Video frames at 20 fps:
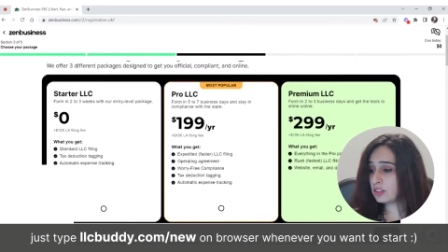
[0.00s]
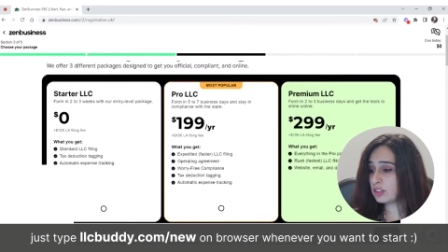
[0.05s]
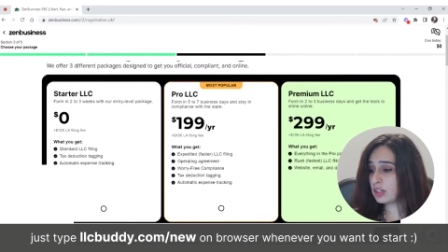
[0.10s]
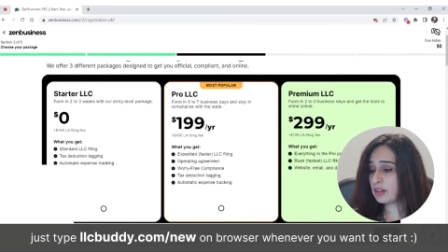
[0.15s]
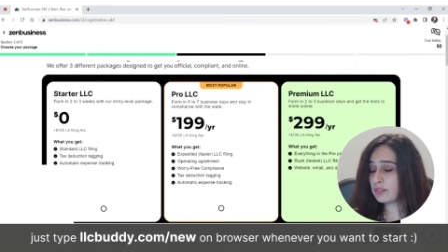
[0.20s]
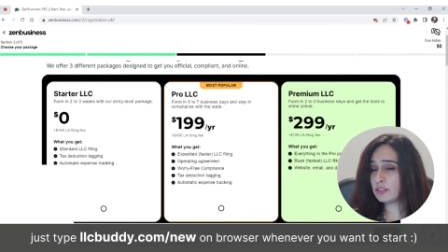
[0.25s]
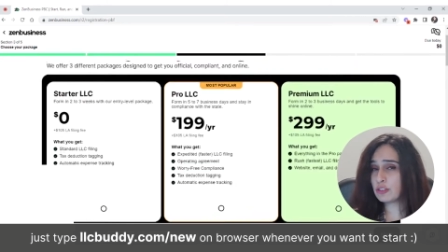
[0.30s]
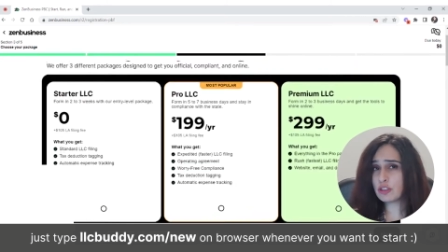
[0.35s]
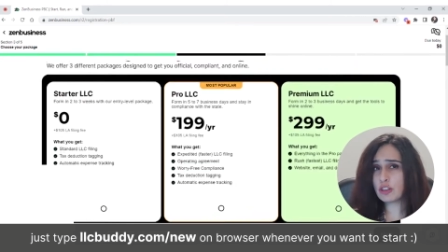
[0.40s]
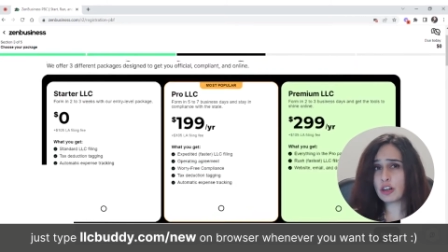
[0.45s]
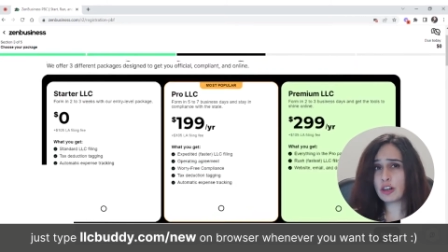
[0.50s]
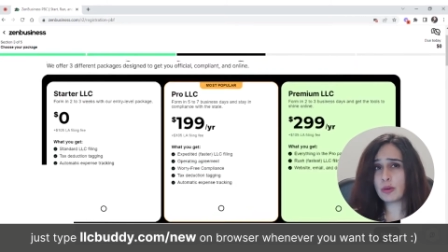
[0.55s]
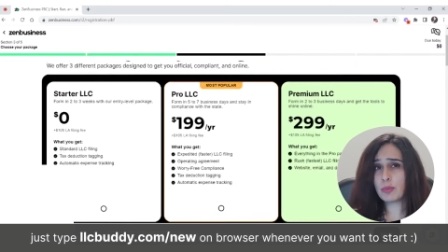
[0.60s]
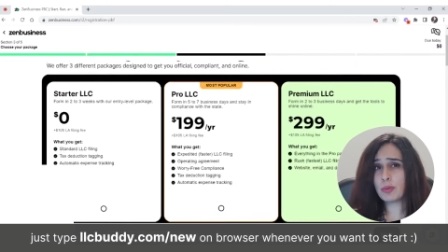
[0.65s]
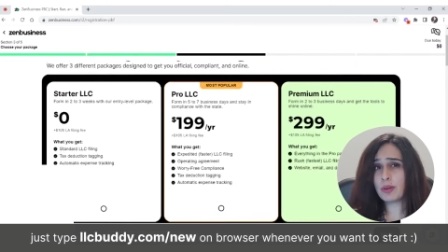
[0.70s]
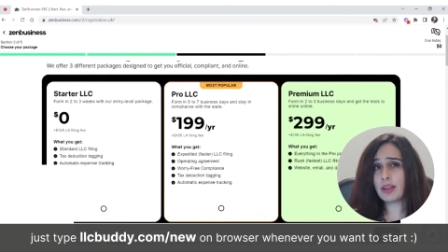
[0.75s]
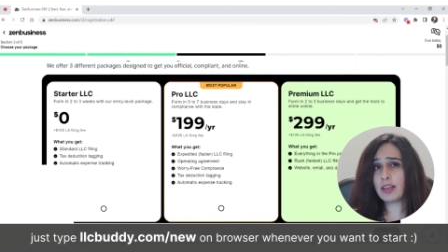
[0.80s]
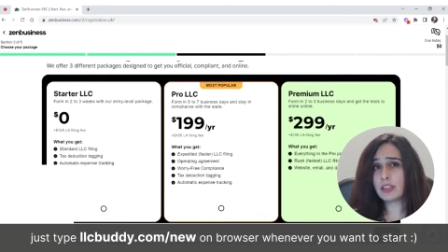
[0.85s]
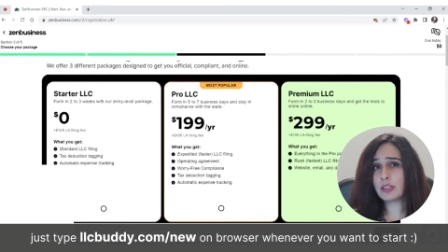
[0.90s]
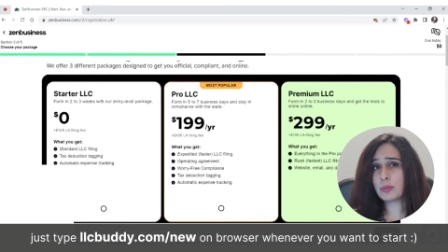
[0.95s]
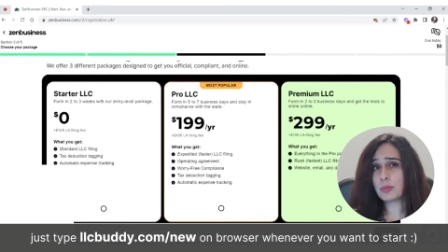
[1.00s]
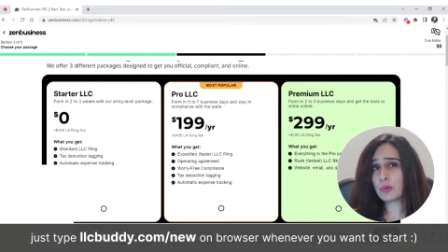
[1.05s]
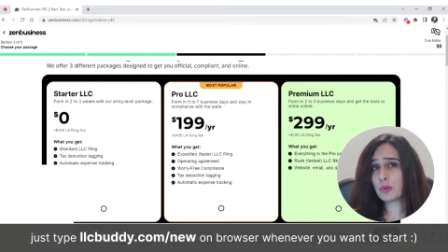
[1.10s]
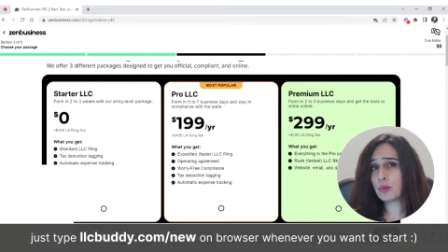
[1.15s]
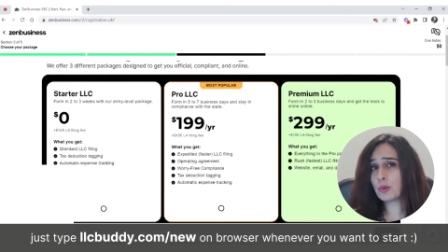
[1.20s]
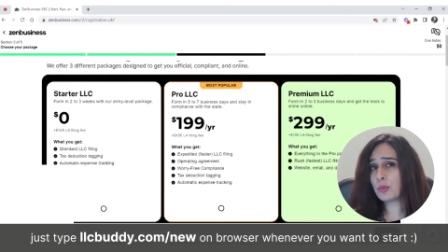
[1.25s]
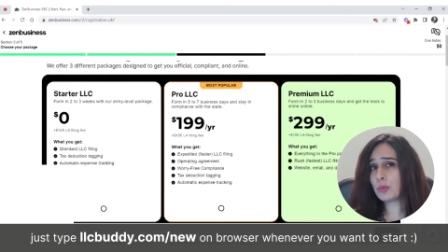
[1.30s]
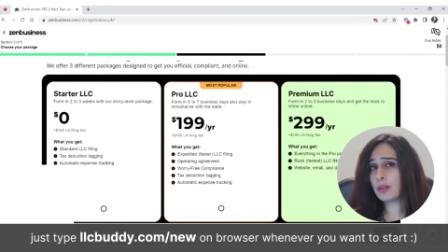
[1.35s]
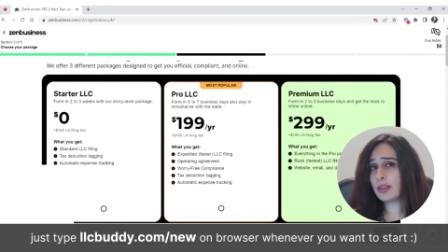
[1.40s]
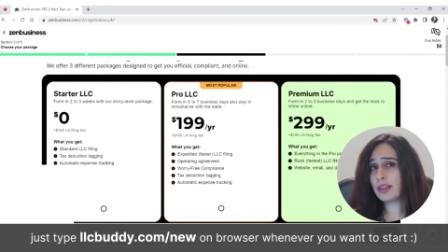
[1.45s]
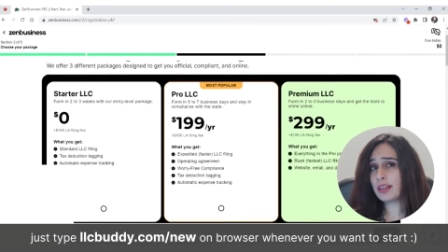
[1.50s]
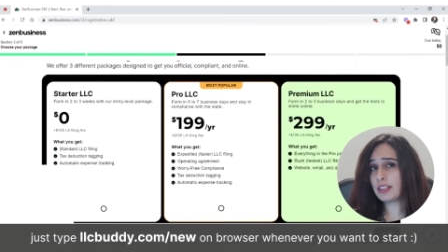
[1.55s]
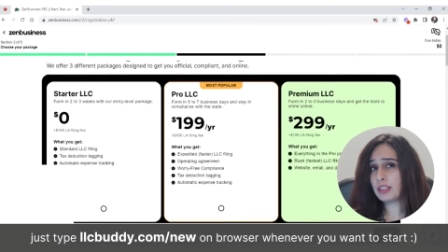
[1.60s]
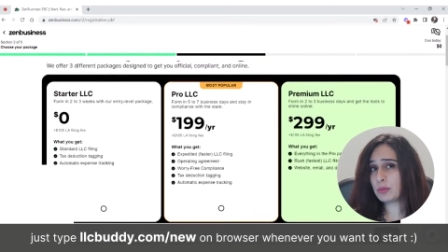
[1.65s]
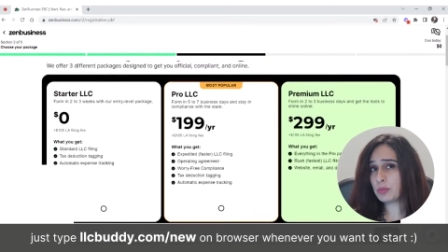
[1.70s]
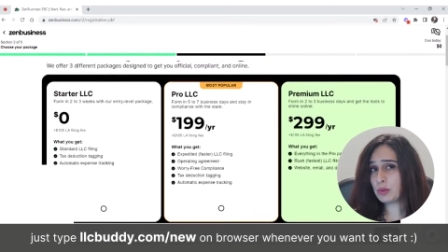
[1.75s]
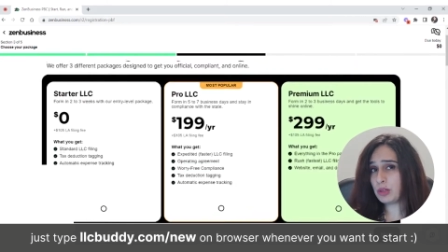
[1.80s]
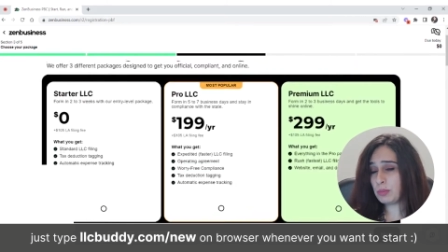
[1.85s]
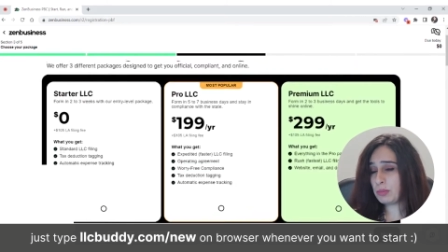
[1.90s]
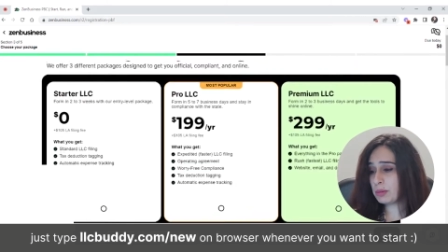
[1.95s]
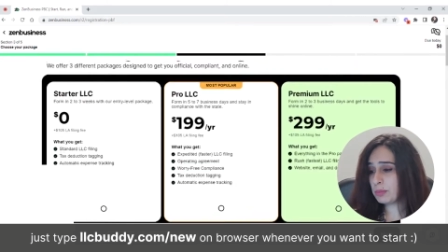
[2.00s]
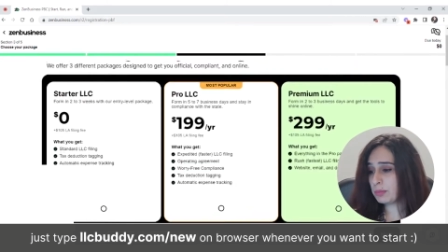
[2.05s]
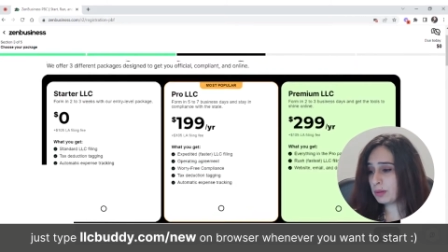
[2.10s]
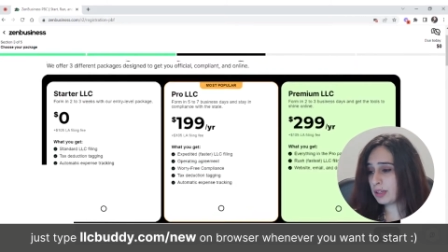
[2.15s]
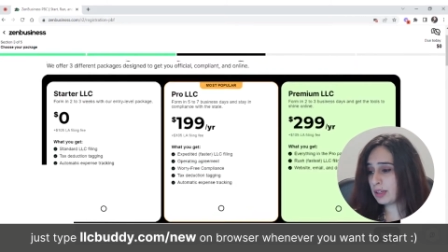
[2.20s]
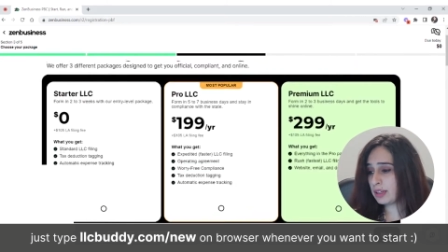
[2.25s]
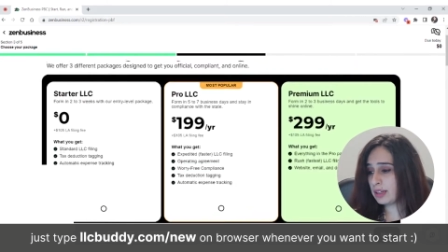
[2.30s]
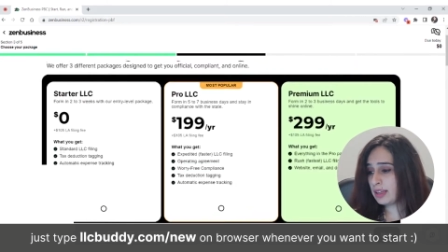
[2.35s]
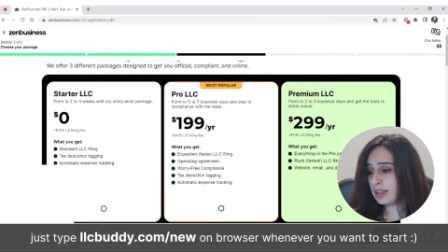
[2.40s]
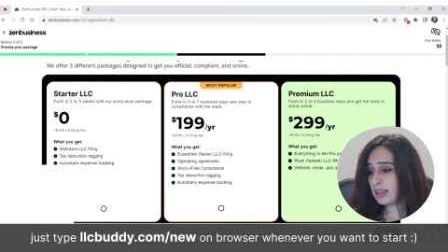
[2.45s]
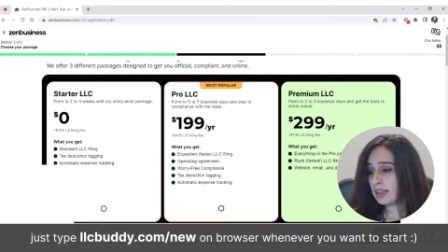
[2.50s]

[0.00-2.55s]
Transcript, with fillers: They have the starter plan, the pro plan, and the premium plan.